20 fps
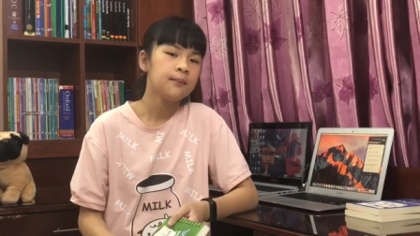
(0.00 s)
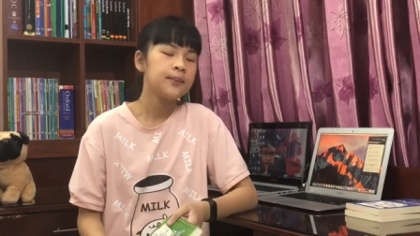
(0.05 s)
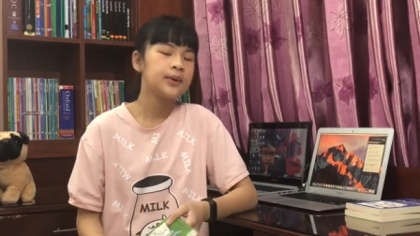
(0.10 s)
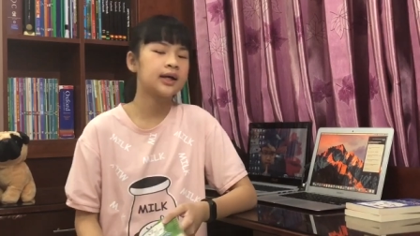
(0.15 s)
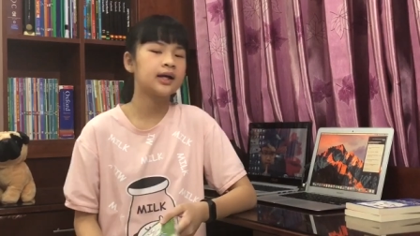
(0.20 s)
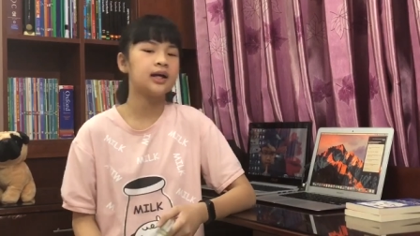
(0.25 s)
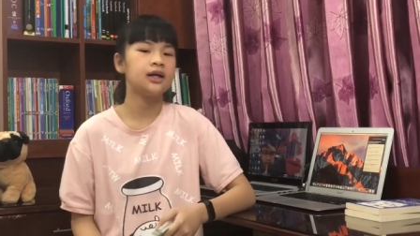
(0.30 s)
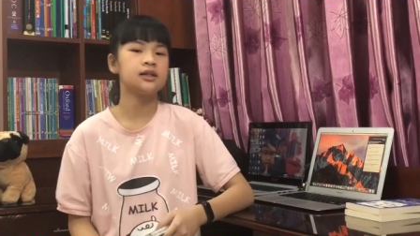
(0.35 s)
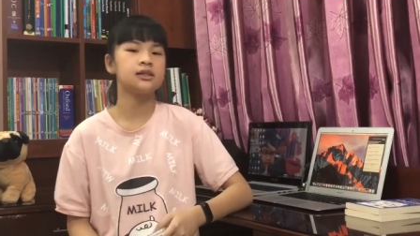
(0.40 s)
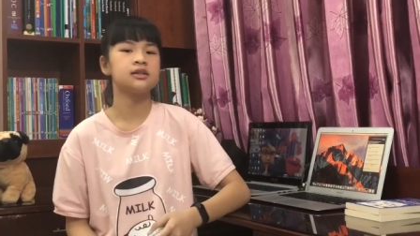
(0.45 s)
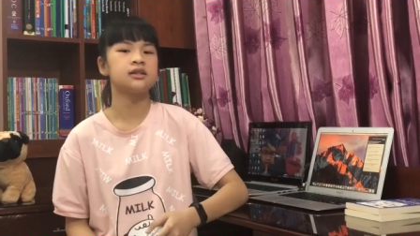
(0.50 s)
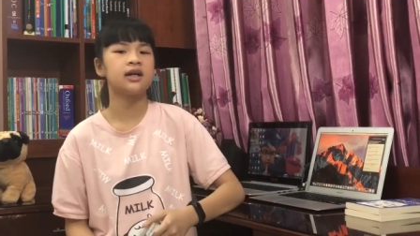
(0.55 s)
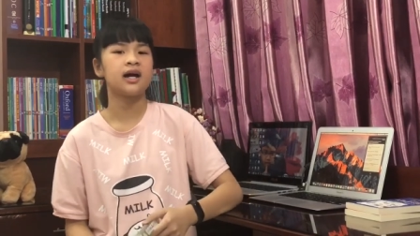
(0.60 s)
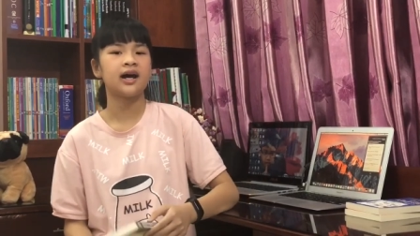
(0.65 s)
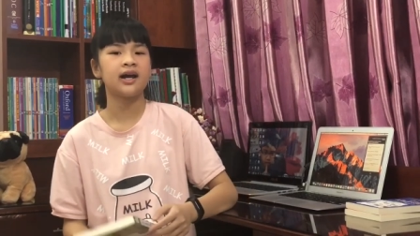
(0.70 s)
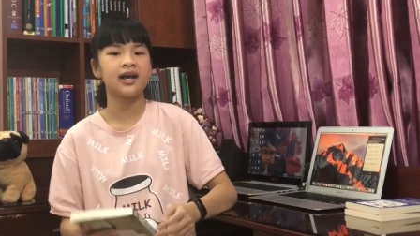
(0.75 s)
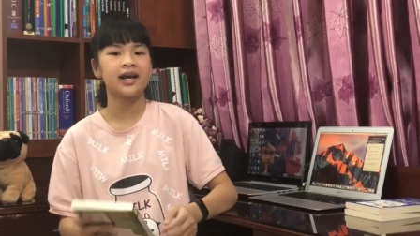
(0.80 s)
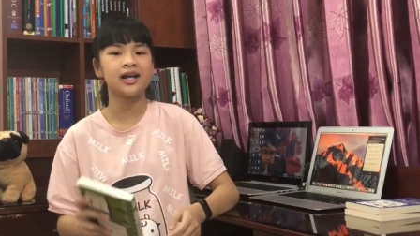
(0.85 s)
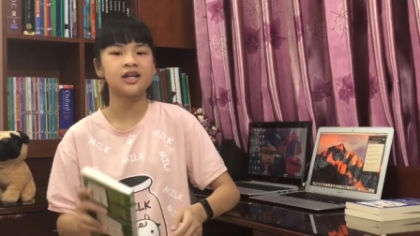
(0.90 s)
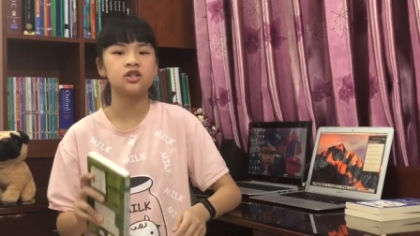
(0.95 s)
because
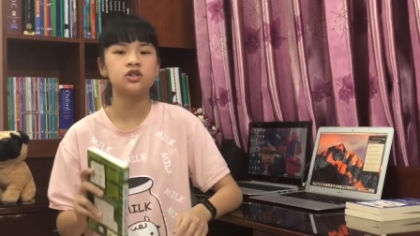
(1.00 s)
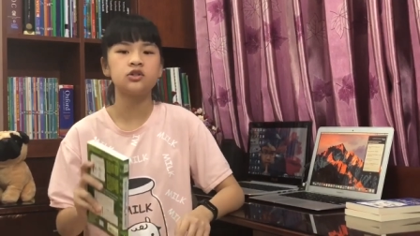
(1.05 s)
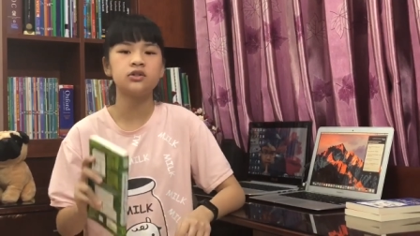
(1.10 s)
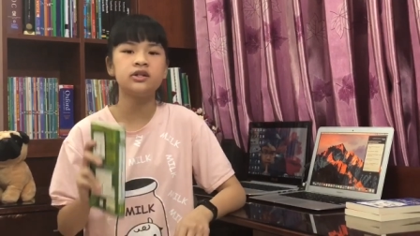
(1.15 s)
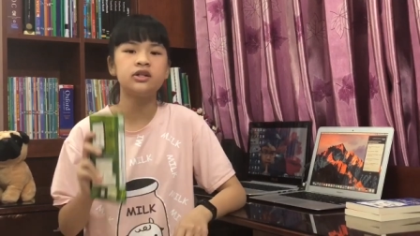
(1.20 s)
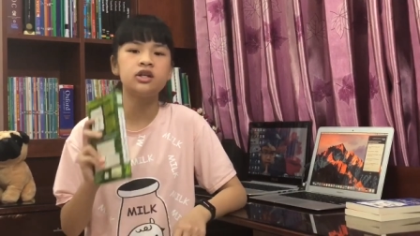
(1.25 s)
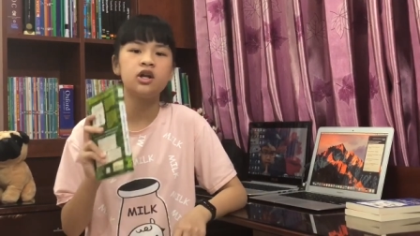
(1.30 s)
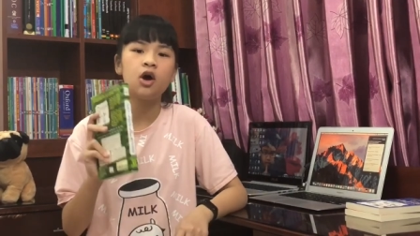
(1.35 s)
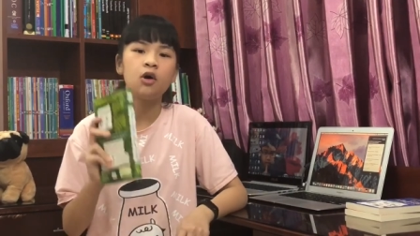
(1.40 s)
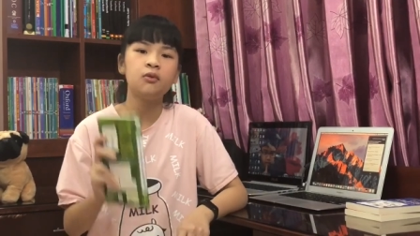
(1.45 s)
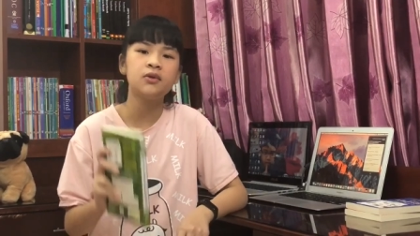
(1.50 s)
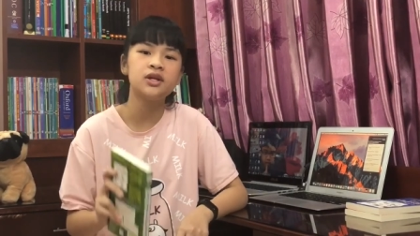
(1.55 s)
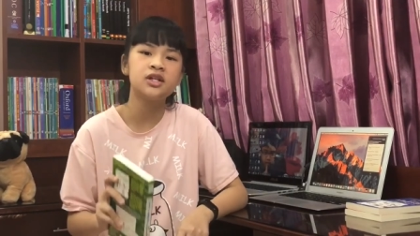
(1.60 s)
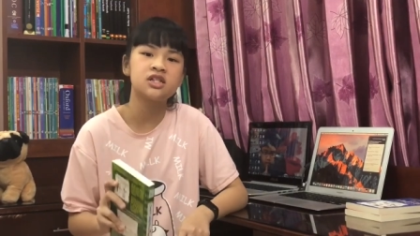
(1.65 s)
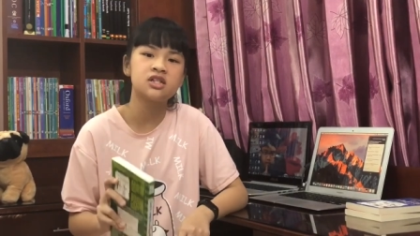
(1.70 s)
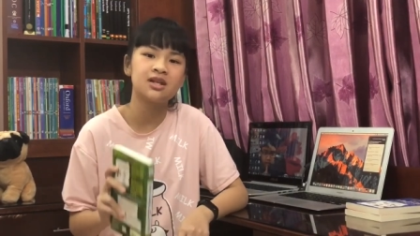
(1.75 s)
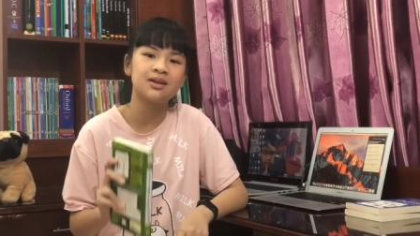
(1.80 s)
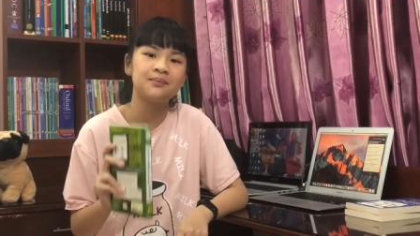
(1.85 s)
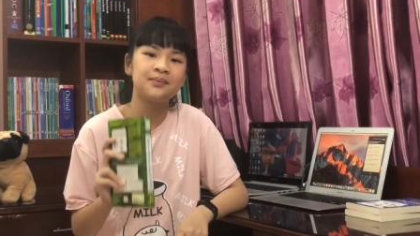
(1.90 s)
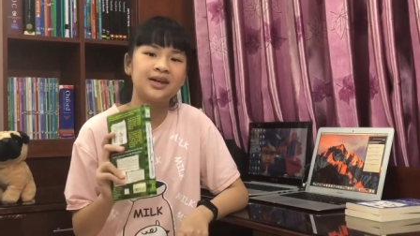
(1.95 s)
I actually
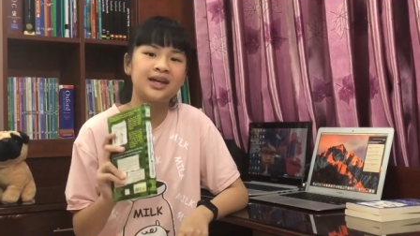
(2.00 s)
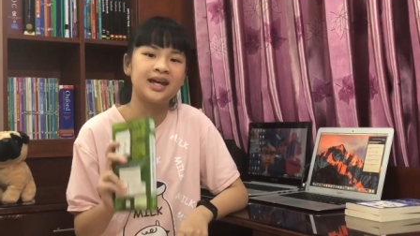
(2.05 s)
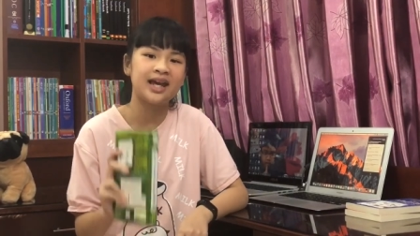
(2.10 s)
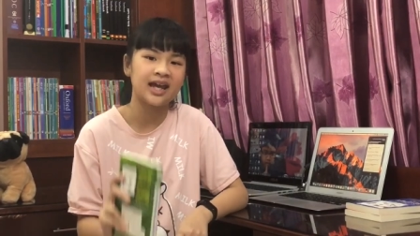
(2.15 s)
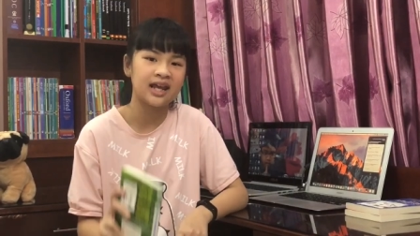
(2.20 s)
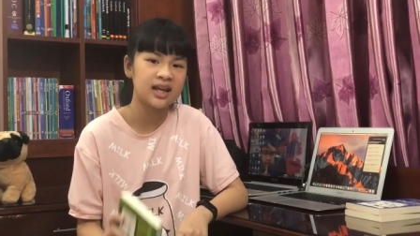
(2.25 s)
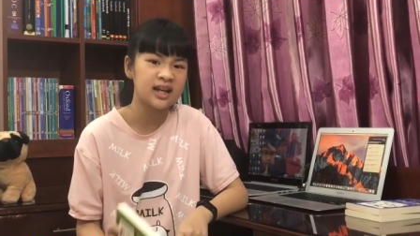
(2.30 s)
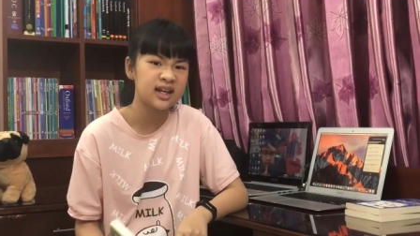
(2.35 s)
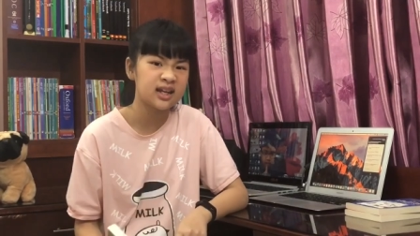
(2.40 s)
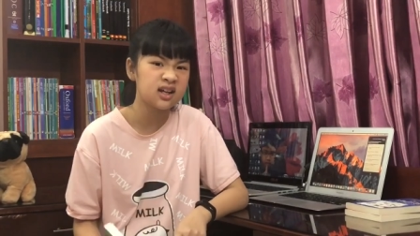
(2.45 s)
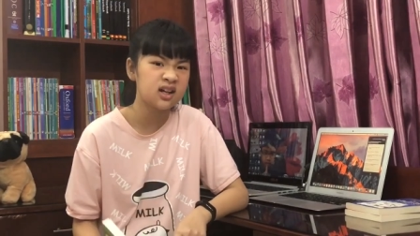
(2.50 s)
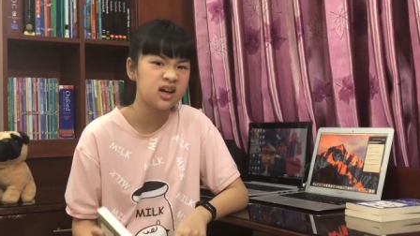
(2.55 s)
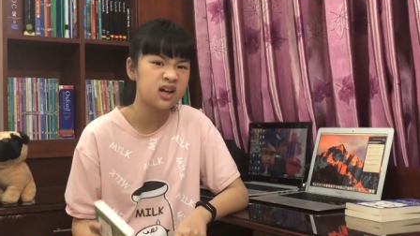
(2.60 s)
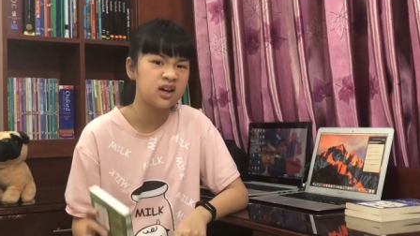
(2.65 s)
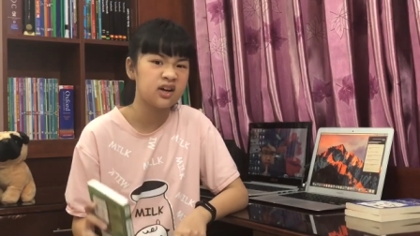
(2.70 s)
noticed the beginning